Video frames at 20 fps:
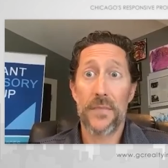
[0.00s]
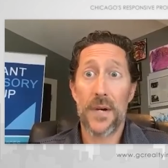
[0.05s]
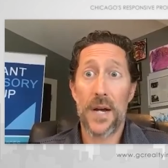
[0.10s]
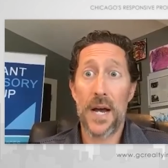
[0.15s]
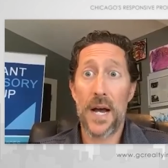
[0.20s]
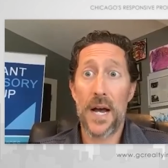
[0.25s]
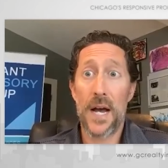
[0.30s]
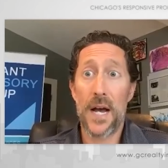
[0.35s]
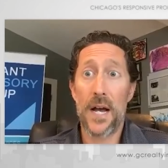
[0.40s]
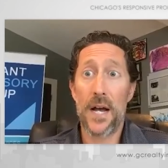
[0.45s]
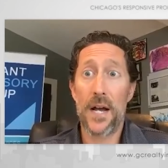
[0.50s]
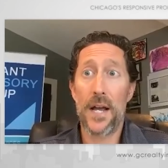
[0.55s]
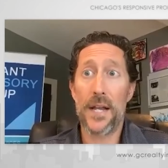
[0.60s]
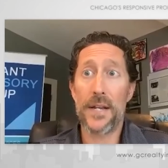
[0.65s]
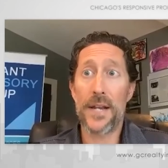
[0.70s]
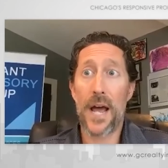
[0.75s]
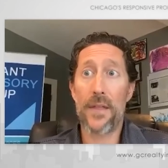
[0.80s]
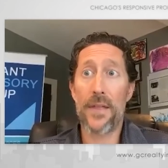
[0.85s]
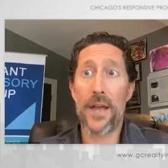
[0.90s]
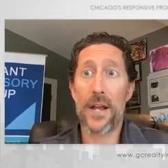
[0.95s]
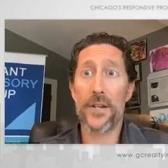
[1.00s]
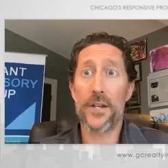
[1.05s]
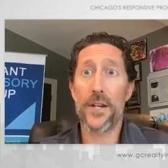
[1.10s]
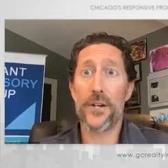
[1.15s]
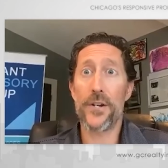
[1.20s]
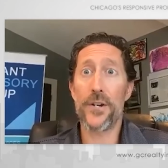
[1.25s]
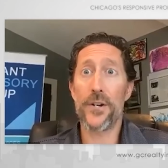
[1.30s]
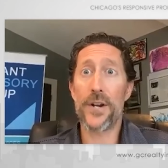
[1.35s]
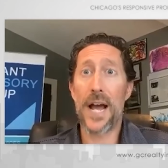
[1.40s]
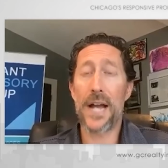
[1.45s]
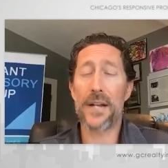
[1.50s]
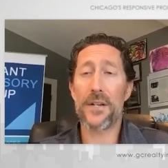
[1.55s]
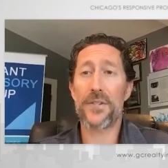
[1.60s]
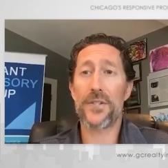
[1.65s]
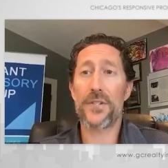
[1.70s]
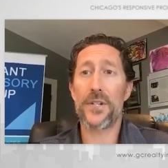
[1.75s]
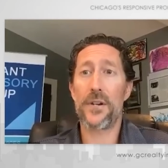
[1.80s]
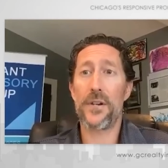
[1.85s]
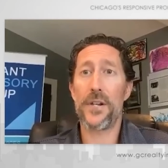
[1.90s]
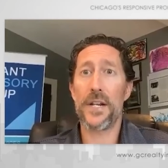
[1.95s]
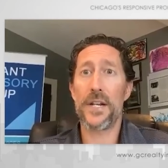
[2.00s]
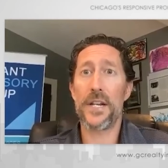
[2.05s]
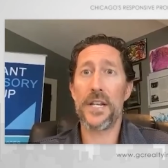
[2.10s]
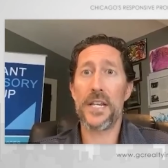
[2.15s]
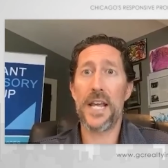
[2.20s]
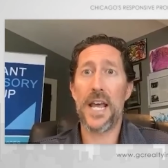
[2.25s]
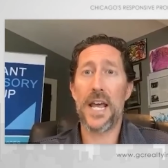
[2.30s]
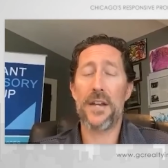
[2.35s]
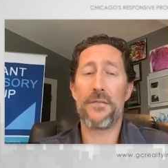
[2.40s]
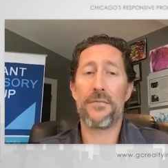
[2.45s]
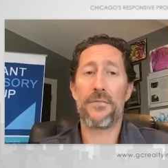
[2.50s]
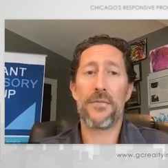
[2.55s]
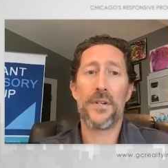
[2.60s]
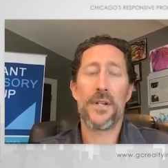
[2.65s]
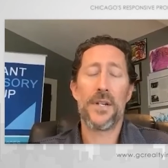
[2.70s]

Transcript: Now that you're not necessarily going to get